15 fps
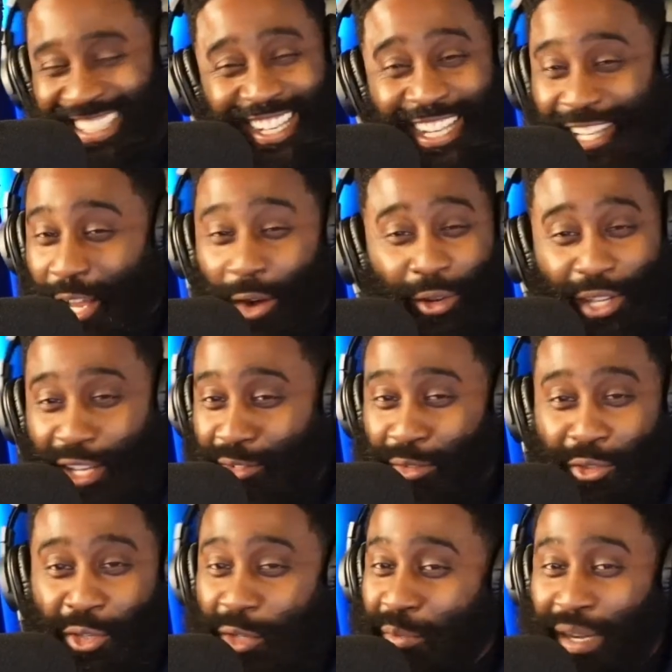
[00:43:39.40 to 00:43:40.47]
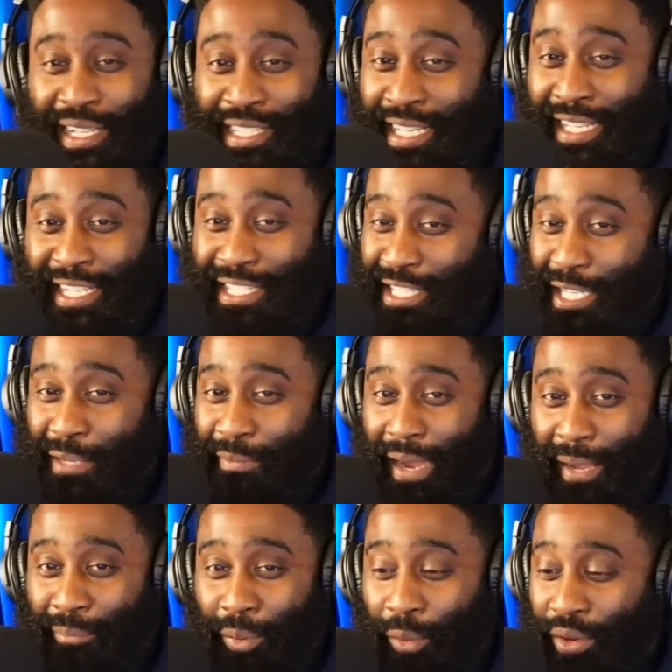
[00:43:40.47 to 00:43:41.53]
Don't give him too much Hennessy. He
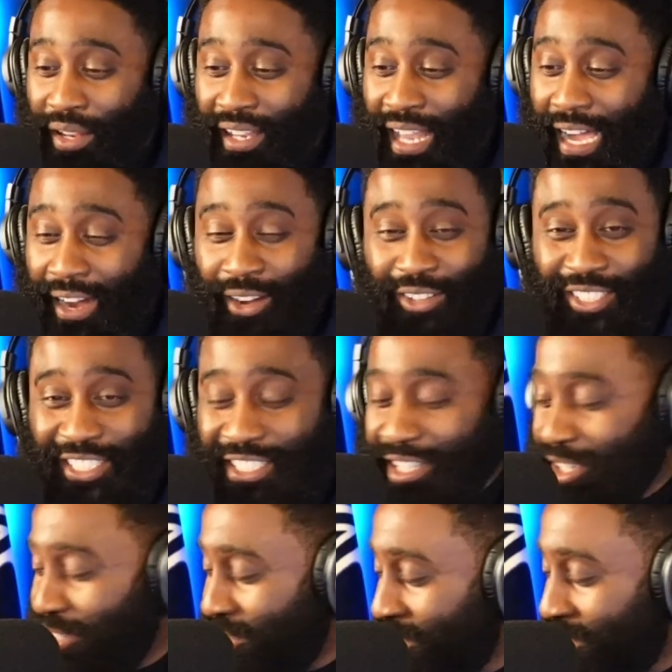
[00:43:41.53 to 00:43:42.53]
might pull a law. You know,